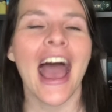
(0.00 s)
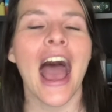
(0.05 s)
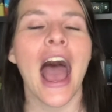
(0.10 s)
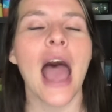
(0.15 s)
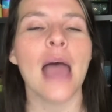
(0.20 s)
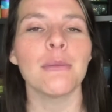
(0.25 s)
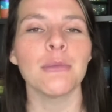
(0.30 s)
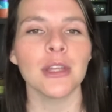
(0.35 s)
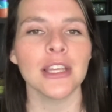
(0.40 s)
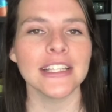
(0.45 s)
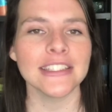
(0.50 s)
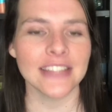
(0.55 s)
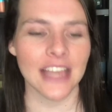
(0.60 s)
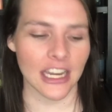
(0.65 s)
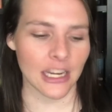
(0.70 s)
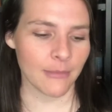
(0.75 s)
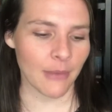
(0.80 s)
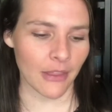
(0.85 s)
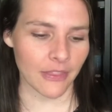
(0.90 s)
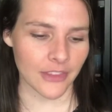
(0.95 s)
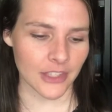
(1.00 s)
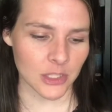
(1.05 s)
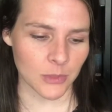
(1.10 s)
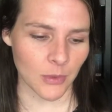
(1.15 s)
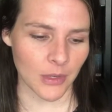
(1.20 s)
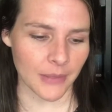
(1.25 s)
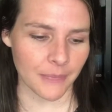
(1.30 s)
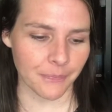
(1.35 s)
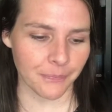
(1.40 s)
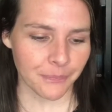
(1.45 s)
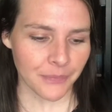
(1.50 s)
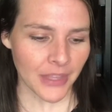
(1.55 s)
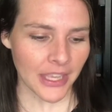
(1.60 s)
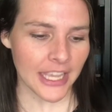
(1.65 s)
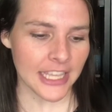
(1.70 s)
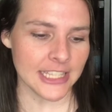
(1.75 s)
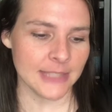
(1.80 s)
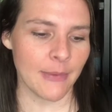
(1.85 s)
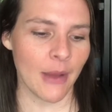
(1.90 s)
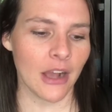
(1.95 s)
I'm really excited about this one.
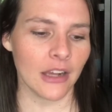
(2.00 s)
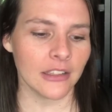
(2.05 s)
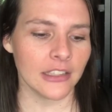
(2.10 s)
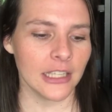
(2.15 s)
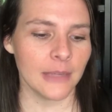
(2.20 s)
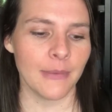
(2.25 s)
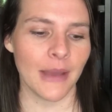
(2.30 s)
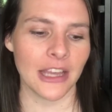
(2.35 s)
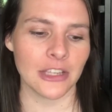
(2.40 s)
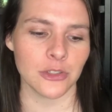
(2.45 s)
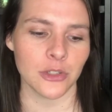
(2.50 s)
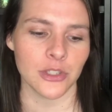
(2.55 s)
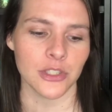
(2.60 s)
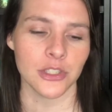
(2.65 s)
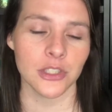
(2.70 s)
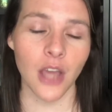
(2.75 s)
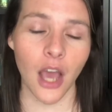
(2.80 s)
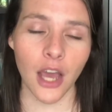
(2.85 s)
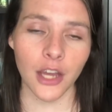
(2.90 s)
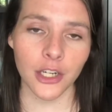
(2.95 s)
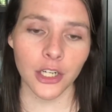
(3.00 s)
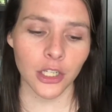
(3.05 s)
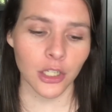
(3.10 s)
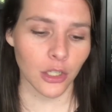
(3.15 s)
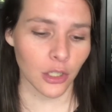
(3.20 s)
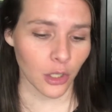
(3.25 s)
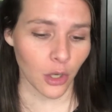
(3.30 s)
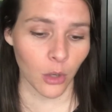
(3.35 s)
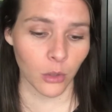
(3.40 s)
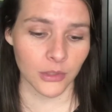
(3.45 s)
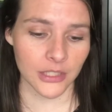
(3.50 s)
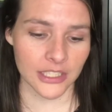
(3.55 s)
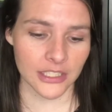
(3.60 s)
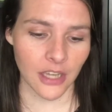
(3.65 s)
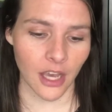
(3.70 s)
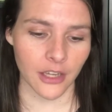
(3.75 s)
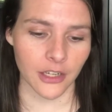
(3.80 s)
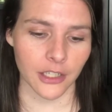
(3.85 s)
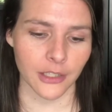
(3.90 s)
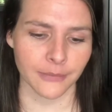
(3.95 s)
It's about Cleopatra's daughter, her only
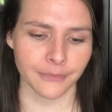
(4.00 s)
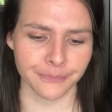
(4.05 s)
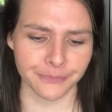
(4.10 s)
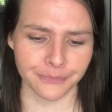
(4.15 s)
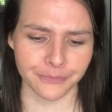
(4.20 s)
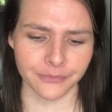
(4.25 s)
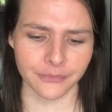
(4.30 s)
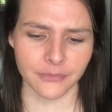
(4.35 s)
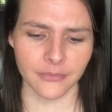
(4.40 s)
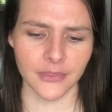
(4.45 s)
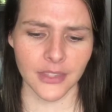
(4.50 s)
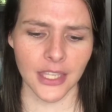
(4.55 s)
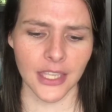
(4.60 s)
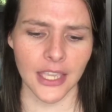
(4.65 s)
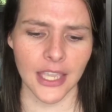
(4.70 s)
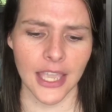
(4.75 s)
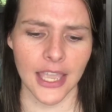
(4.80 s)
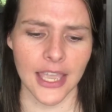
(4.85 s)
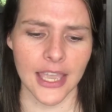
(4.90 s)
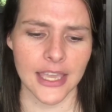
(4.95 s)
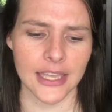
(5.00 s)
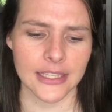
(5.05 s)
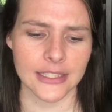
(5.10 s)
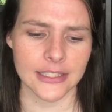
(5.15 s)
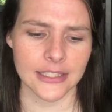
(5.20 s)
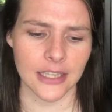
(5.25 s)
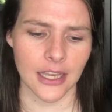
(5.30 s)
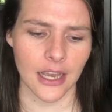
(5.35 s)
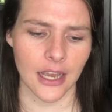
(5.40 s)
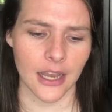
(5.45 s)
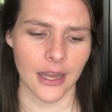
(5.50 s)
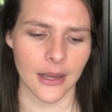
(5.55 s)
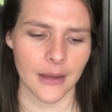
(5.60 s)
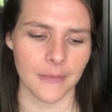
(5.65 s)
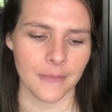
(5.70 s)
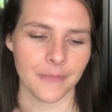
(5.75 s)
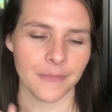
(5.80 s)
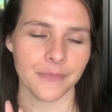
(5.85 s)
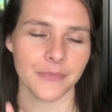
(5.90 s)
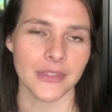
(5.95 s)
daughter, and
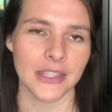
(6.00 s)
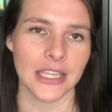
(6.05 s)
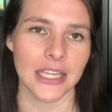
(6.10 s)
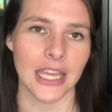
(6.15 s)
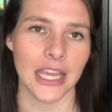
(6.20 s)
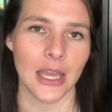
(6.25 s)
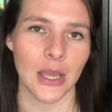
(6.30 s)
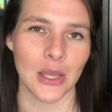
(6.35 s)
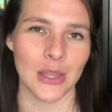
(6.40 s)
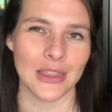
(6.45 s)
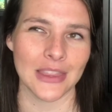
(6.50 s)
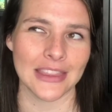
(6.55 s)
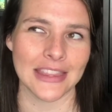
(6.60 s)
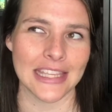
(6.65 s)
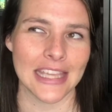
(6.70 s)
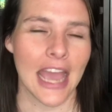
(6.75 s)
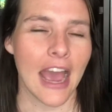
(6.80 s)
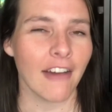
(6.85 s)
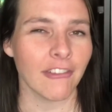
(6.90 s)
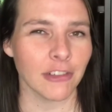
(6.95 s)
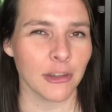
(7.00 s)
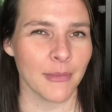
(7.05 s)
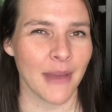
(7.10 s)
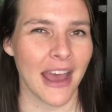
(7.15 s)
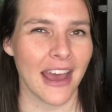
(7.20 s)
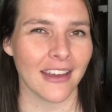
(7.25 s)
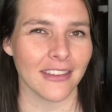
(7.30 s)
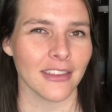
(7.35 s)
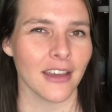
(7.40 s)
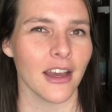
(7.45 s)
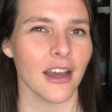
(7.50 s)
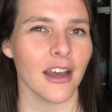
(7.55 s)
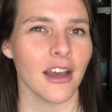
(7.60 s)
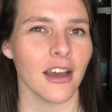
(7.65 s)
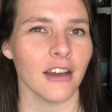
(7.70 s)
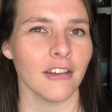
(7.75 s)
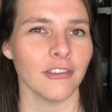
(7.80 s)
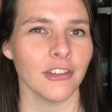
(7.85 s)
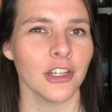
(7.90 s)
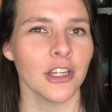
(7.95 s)
the aftermath
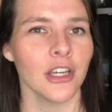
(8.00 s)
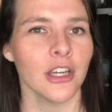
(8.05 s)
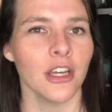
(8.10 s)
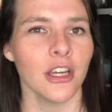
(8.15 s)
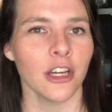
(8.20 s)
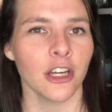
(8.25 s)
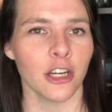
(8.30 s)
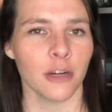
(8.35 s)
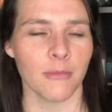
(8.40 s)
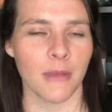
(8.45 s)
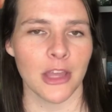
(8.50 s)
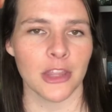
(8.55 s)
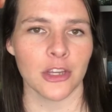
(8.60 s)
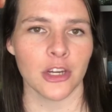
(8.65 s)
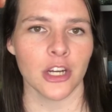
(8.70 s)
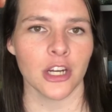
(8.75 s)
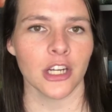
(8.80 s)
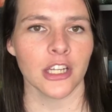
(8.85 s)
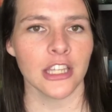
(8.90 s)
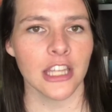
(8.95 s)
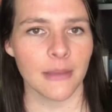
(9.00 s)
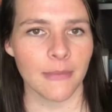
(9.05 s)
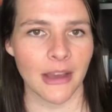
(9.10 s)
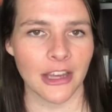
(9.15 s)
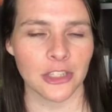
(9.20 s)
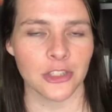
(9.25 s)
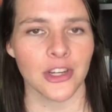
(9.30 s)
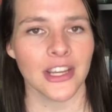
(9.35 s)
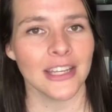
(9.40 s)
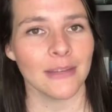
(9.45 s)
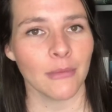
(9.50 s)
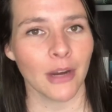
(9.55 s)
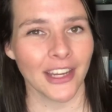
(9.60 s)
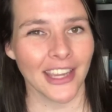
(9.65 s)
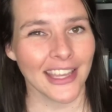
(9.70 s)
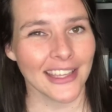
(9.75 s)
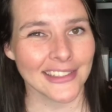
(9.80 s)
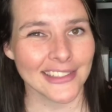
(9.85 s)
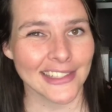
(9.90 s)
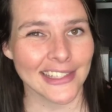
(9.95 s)
of her mother, Cleopatra, and
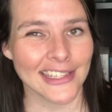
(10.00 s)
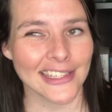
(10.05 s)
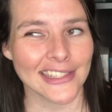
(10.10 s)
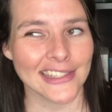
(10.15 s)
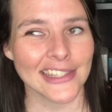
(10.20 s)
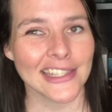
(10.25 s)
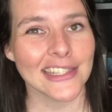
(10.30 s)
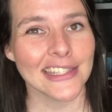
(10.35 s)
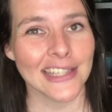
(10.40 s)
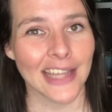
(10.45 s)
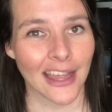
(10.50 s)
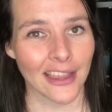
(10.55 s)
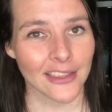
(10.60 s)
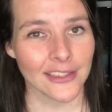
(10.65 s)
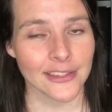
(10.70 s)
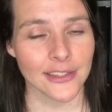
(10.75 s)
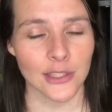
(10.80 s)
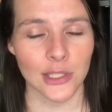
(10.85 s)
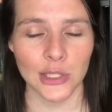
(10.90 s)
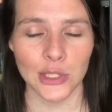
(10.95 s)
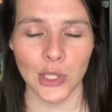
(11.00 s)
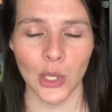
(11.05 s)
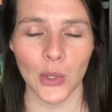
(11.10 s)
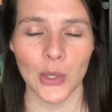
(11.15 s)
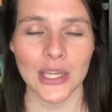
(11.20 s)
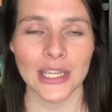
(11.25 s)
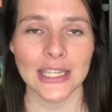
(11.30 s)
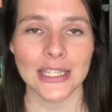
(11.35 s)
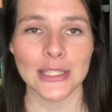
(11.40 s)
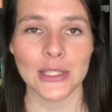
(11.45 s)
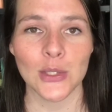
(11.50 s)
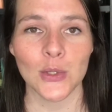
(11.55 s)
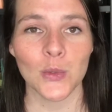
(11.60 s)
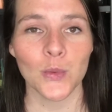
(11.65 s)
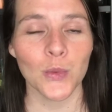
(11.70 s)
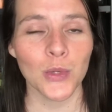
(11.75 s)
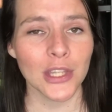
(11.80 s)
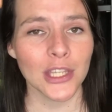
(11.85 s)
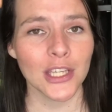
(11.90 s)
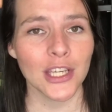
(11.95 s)
Mark Antony's deaths. So it is
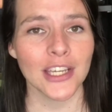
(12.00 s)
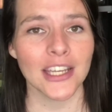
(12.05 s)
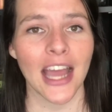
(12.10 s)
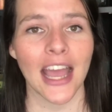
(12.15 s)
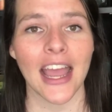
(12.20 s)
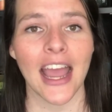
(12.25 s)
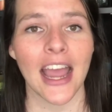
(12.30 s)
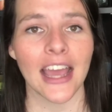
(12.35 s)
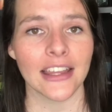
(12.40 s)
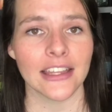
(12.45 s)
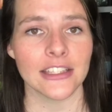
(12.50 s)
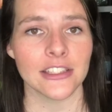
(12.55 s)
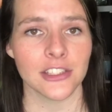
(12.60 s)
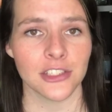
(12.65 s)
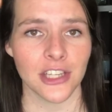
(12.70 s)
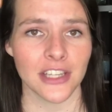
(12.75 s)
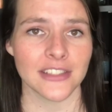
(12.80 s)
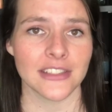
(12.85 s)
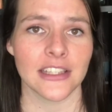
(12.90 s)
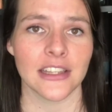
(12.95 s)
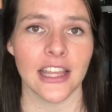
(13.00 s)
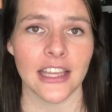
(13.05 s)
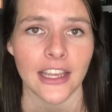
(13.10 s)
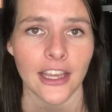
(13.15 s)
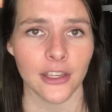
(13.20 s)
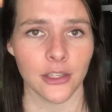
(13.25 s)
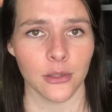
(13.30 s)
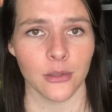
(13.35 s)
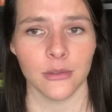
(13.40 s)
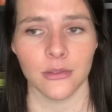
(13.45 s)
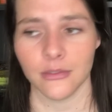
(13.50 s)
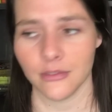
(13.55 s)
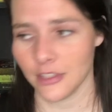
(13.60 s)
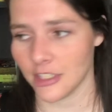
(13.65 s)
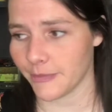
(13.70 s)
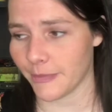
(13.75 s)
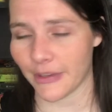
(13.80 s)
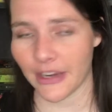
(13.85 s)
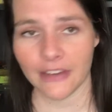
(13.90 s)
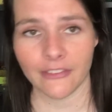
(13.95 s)
really good. I highly suggest it, like I do
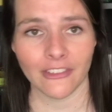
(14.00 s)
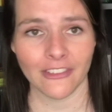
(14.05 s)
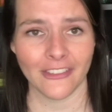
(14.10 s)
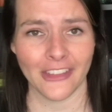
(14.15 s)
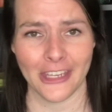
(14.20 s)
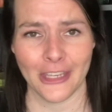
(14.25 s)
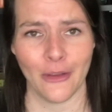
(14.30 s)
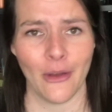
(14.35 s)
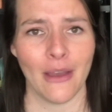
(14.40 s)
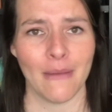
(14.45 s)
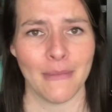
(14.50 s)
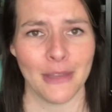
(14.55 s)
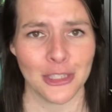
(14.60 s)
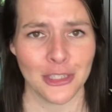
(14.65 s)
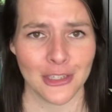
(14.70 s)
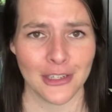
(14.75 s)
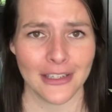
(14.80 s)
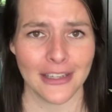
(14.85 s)
just about every video I mention